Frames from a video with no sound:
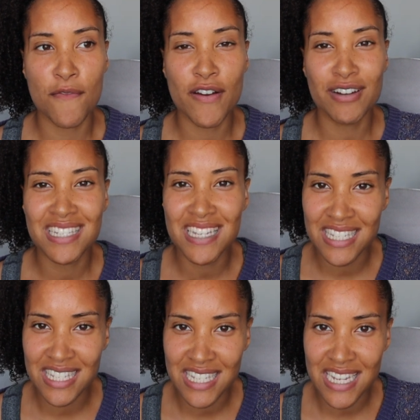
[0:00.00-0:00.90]
very
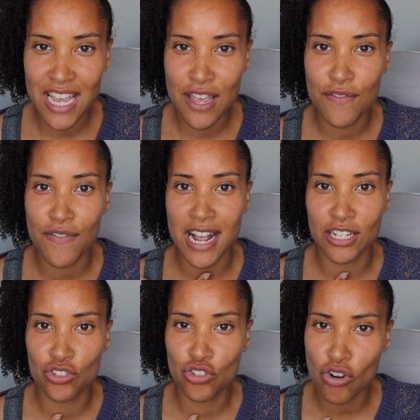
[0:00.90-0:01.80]
sensitive
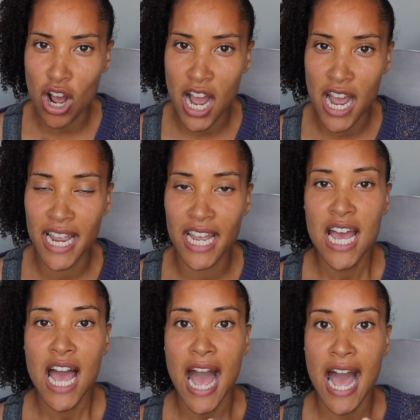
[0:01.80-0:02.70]
and dry,
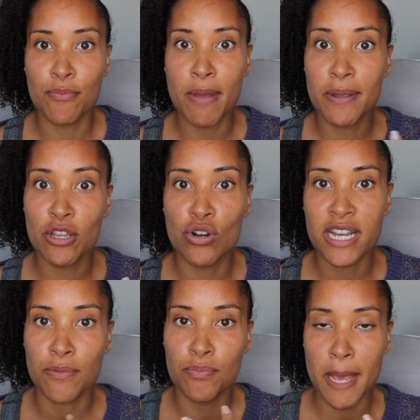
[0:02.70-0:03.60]
and maybe your
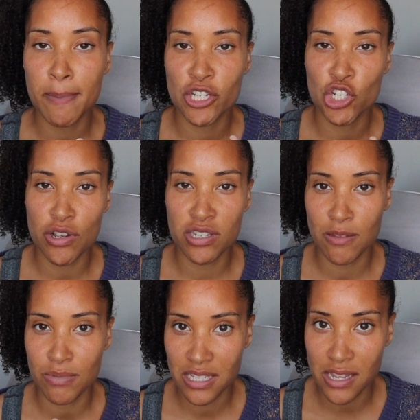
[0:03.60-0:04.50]
baby is showing
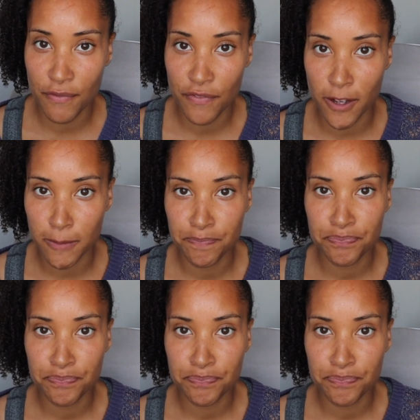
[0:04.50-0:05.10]
some discomfort.